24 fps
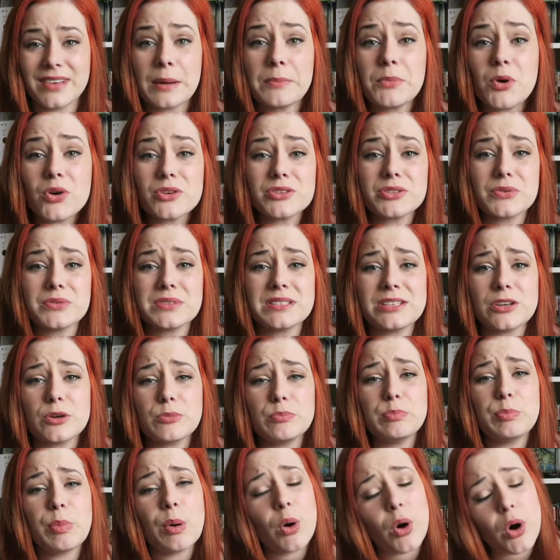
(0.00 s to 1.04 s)
I'm also
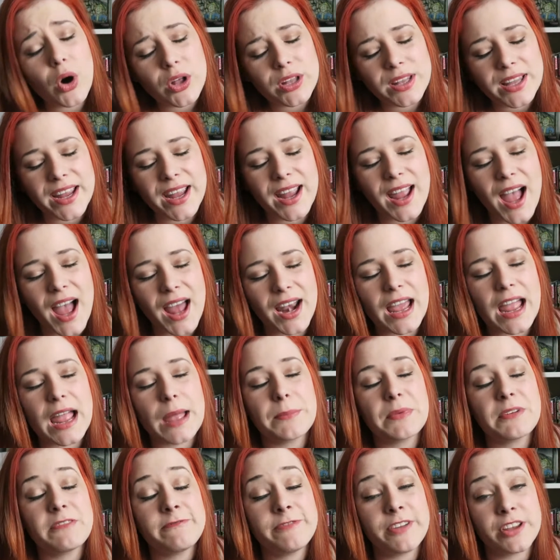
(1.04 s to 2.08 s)
still poorly and I
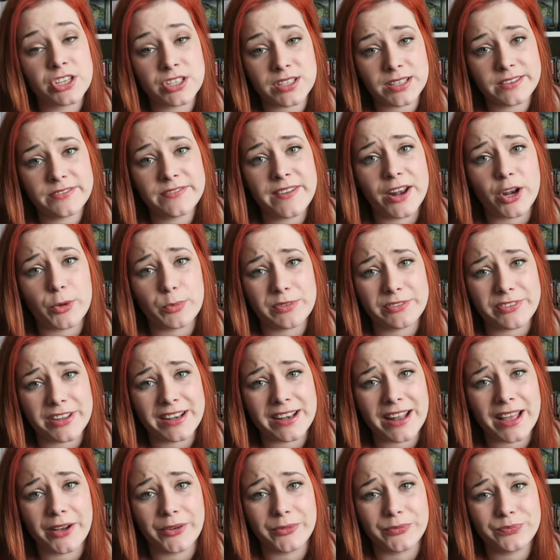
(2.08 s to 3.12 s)
am officially fed up of it
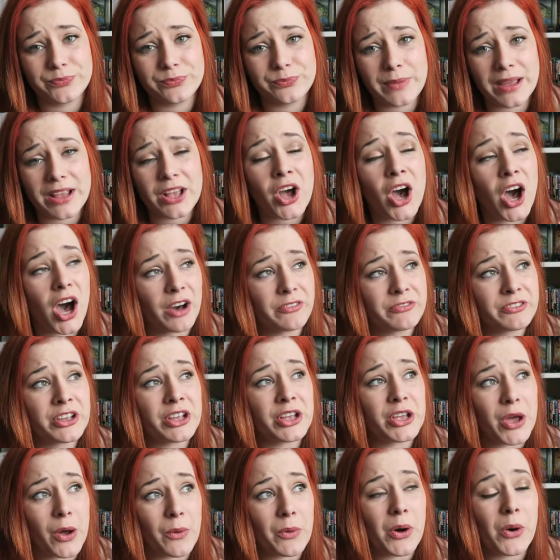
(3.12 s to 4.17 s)
now. My cough
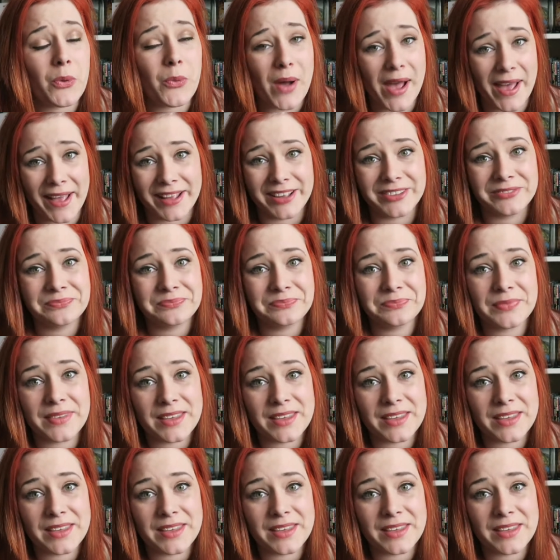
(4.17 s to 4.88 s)
can go away.